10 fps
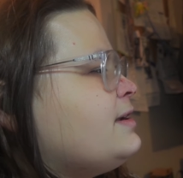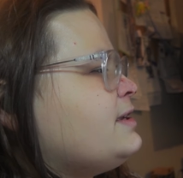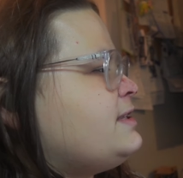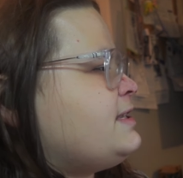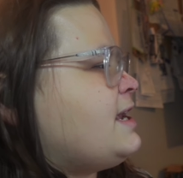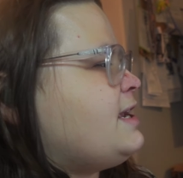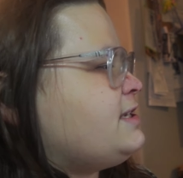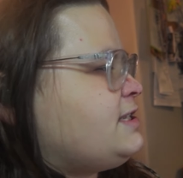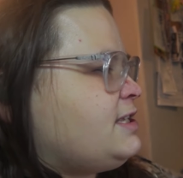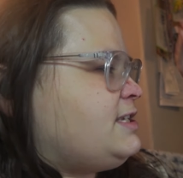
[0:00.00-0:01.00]
it
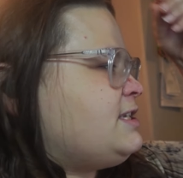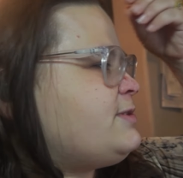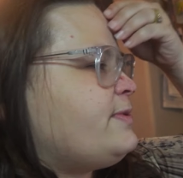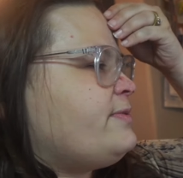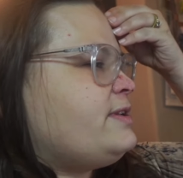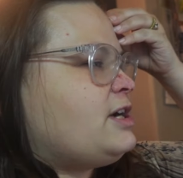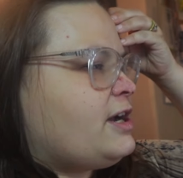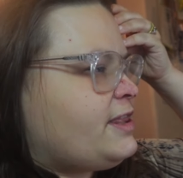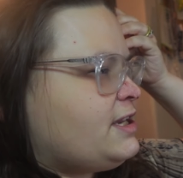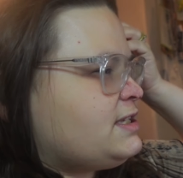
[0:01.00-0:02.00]
says, This Is Where We
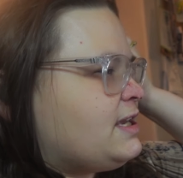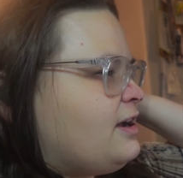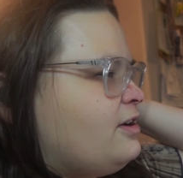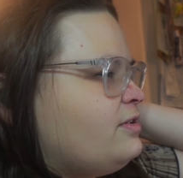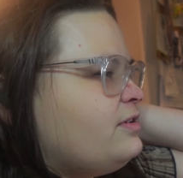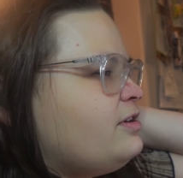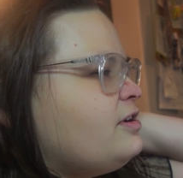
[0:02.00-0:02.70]
Talk Things Out